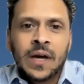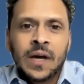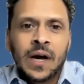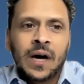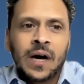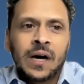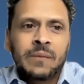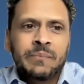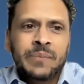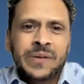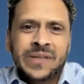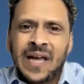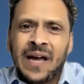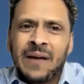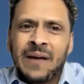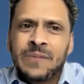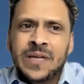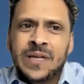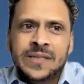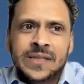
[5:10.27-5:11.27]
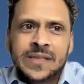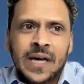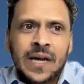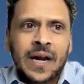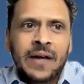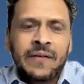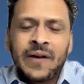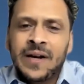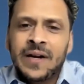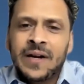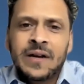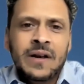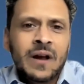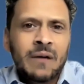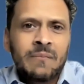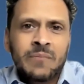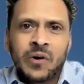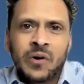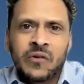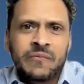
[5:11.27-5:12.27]
But that being said, I had a
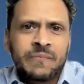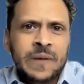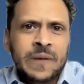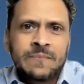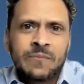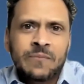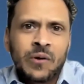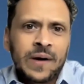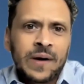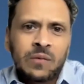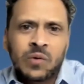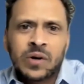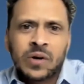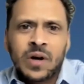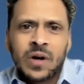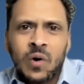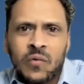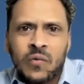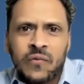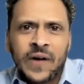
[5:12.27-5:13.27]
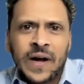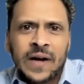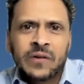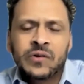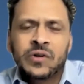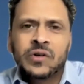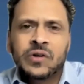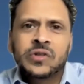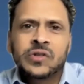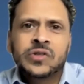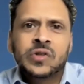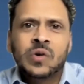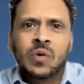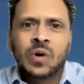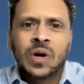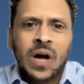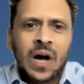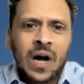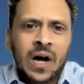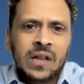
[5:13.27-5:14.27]
number of people that were co-founders
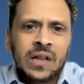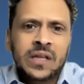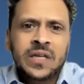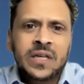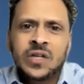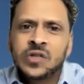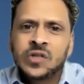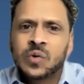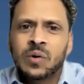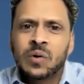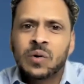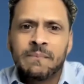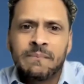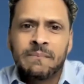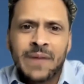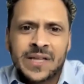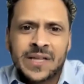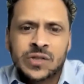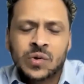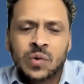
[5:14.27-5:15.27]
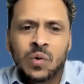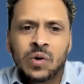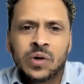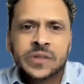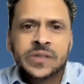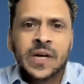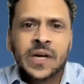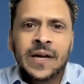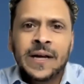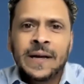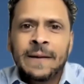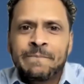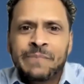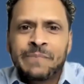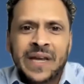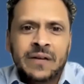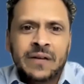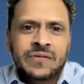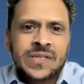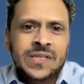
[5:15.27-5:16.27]
or colleagues or mentors
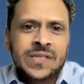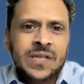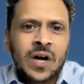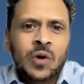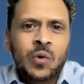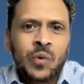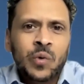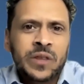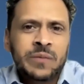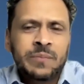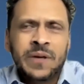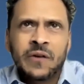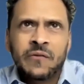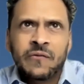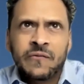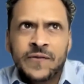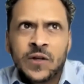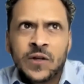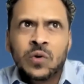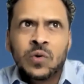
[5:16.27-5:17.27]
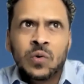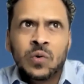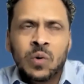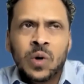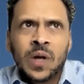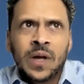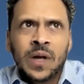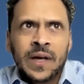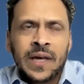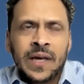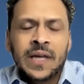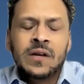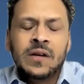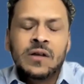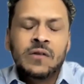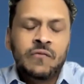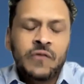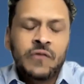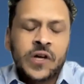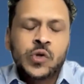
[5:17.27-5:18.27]
that have stuck with me. A few
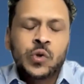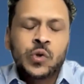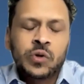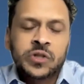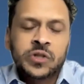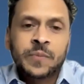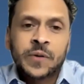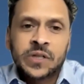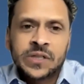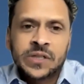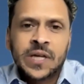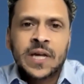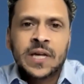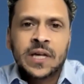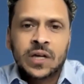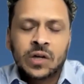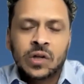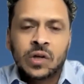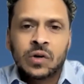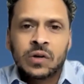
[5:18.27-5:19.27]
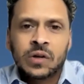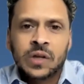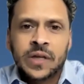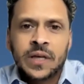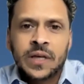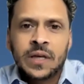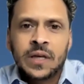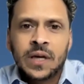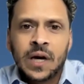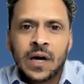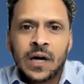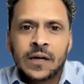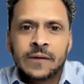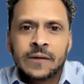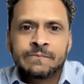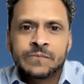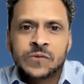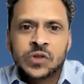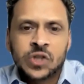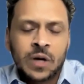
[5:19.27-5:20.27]
individuals particularly
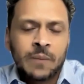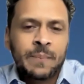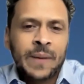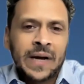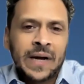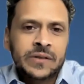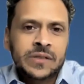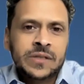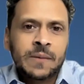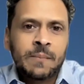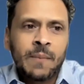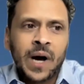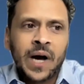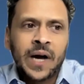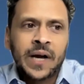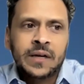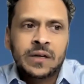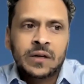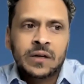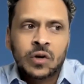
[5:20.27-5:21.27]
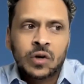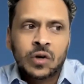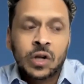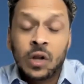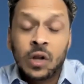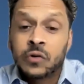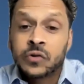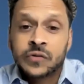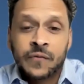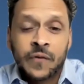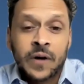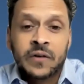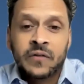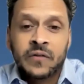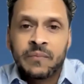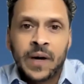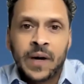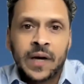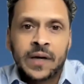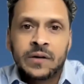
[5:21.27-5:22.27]
jump out to mind. A close friend
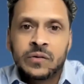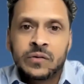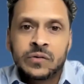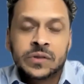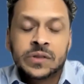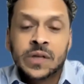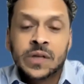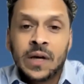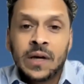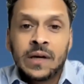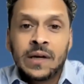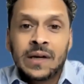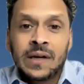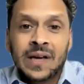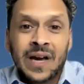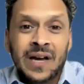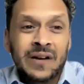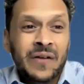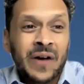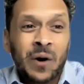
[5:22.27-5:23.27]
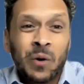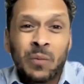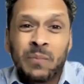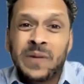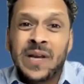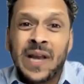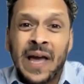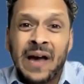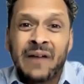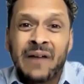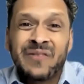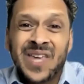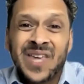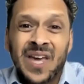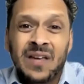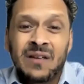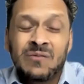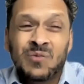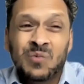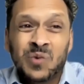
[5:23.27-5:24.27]
of mine who's kind of helped me
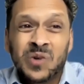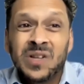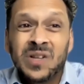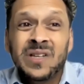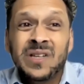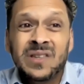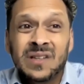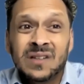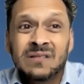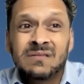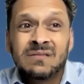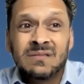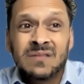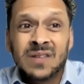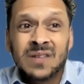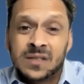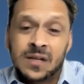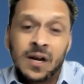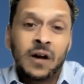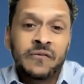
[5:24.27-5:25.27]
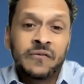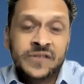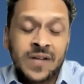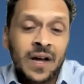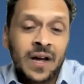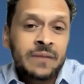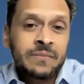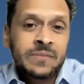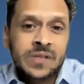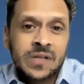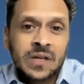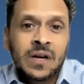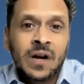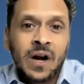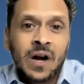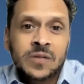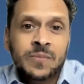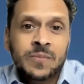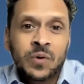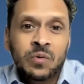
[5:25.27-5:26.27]
navigate really the tough times in
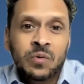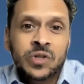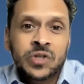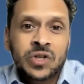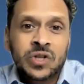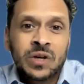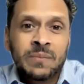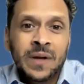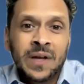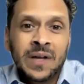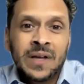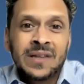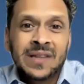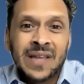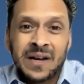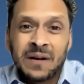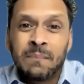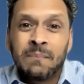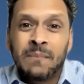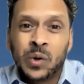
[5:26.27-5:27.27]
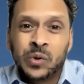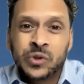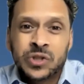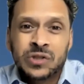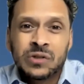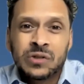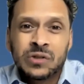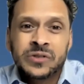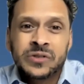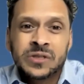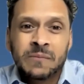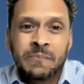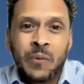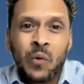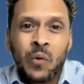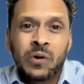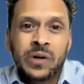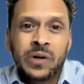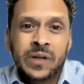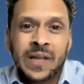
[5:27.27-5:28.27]
entrepreneurship, that emotional
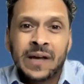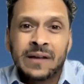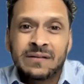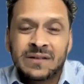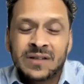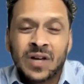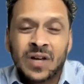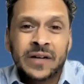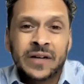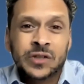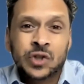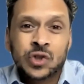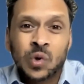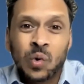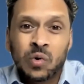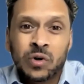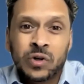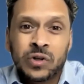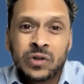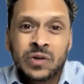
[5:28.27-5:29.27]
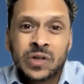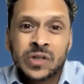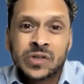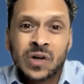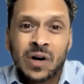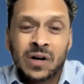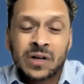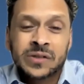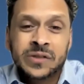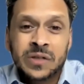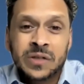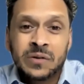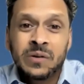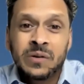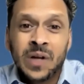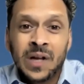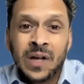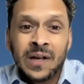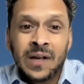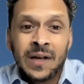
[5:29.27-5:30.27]
support, that kind of shoulder you can talk
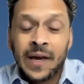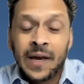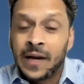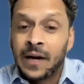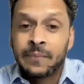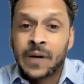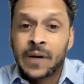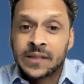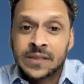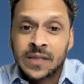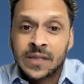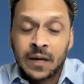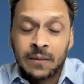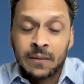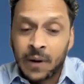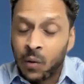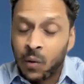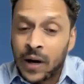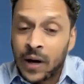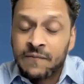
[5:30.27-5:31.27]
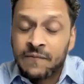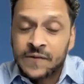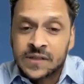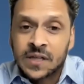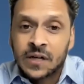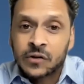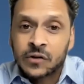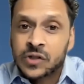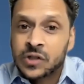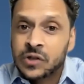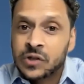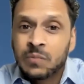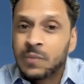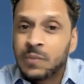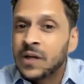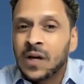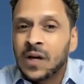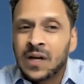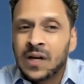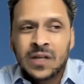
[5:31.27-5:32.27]
to. And I'm not saying my wife is there too,
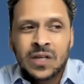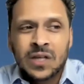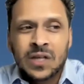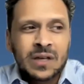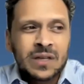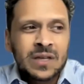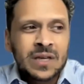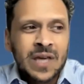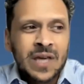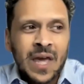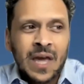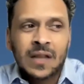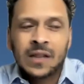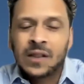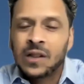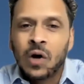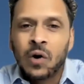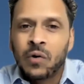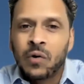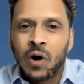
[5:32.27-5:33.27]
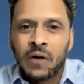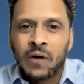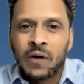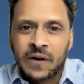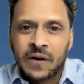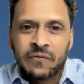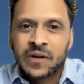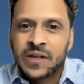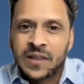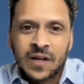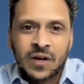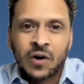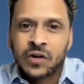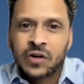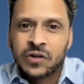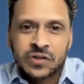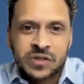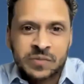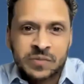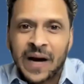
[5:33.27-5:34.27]
but you can't load off everything
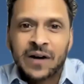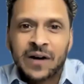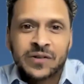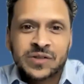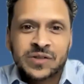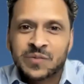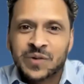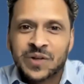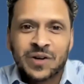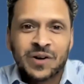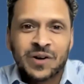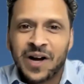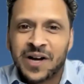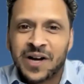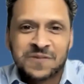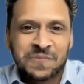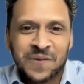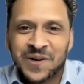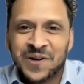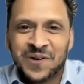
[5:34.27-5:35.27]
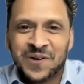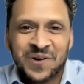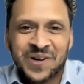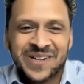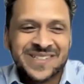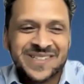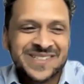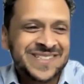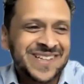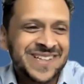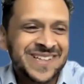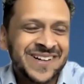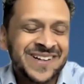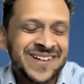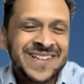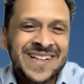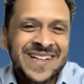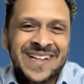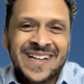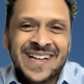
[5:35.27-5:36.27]
on your spouse when you're an entrepreneur. So,
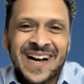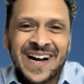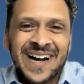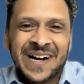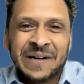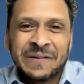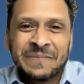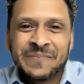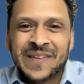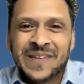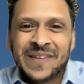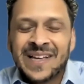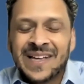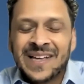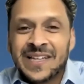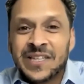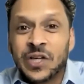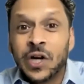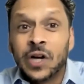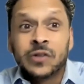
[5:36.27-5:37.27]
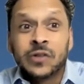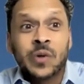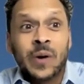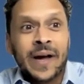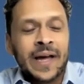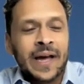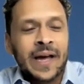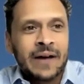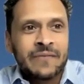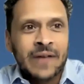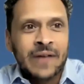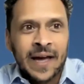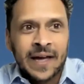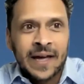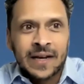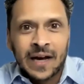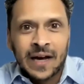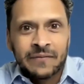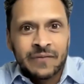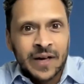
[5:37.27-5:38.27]
so I've
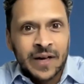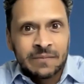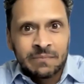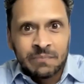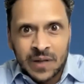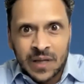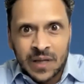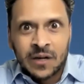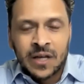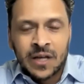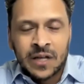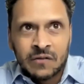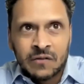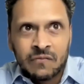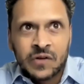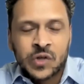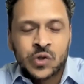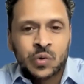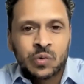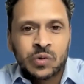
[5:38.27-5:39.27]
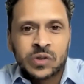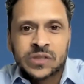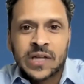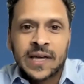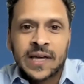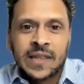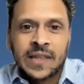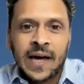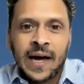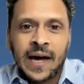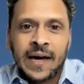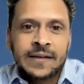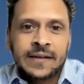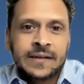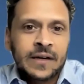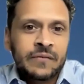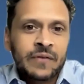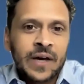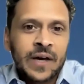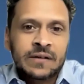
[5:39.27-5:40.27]
had individuals like that.
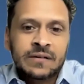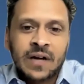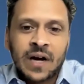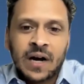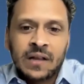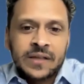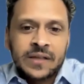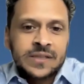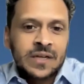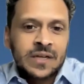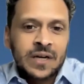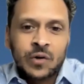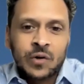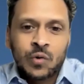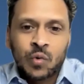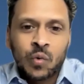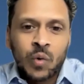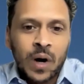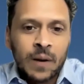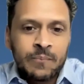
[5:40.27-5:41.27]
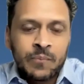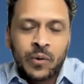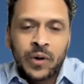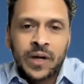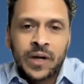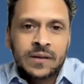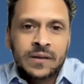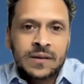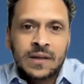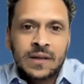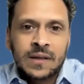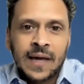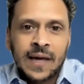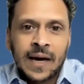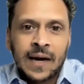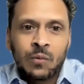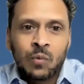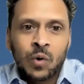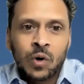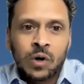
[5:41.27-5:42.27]
I've had colleagues that I grew up with
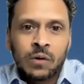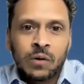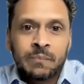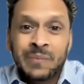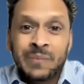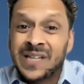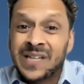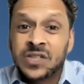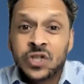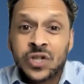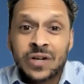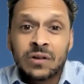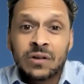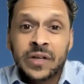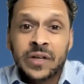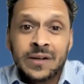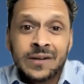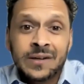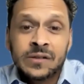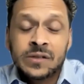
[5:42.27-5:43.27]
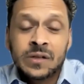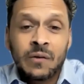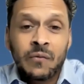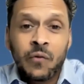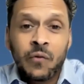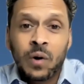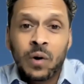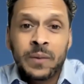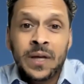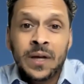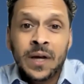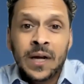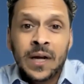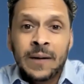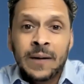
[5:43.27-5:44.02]
that were big cheerleaders for me.